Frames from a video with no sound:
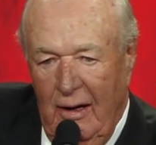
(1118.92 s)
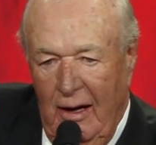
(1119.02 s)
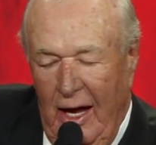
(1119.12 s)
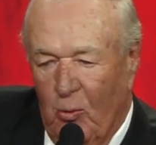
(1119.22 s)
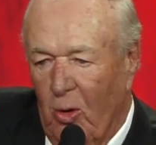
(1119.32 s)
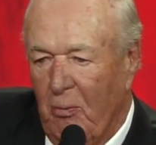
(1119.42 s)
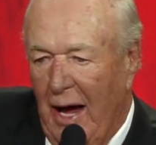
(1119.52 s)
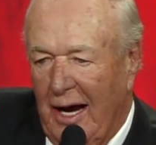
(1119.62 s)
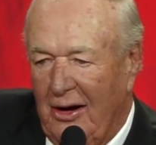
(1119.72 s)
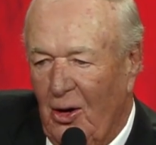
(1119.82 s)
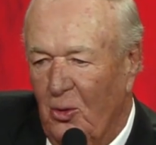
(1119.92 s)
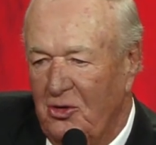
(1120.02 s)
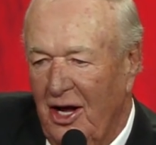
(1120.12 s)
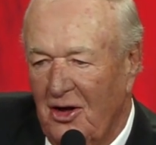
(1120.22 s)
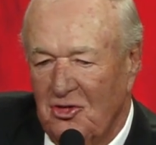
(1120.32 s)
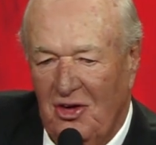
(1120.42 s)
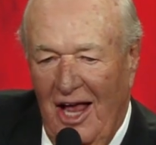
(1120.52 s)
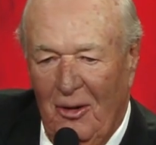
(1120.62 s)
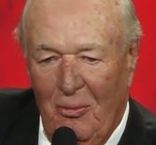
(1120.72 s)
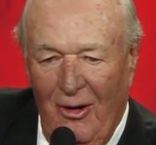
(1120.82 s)
And we're back at the hotel
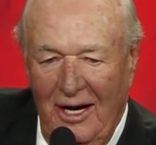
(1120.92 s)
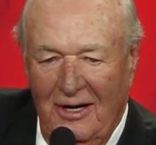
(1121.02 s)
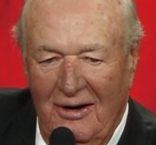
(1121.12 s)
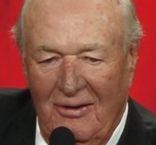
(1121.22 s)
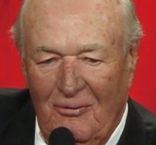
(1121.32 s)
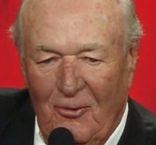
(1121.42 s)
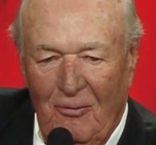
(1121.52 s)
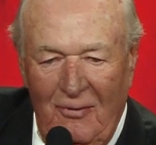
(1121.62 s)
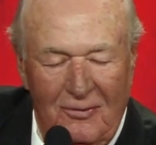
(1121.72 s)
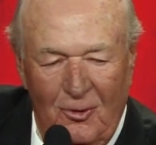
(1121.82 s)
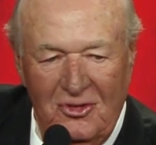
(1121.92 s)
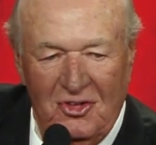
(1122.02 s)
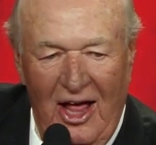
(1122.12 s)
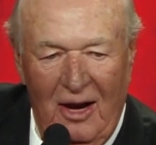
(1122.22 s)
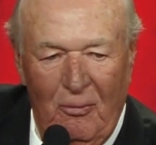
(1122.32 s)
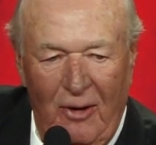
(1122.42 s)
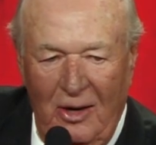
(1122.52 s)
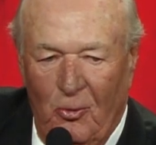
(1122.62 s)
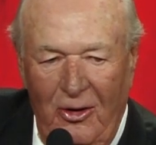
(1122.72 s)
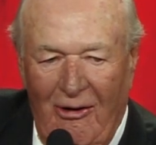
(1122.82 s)
celebrating. We're
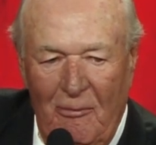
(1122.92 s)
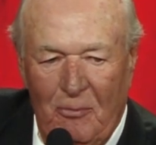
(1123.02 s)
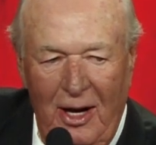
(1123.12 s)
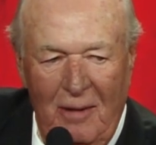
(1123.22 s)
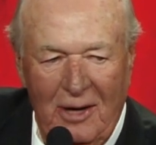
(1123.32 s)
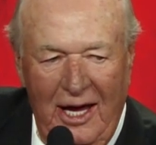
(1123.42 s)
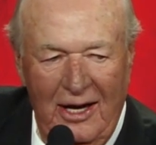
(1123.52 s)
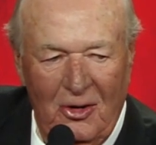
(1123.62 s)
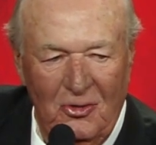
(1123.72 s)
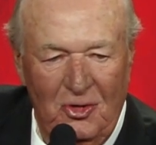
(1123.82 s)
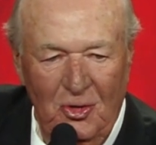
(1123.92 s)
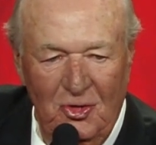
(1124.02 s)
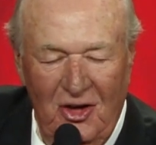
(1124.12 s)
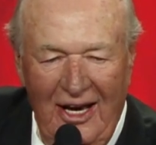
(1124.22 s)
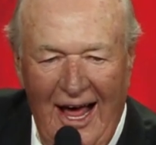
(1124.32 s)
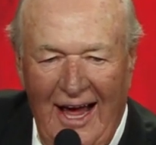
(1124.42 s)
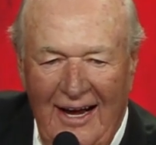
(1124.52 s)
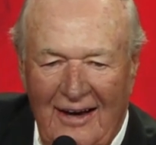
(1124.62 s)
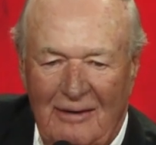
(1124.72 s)
celebrating. We don't have to play them again until Tuesday night.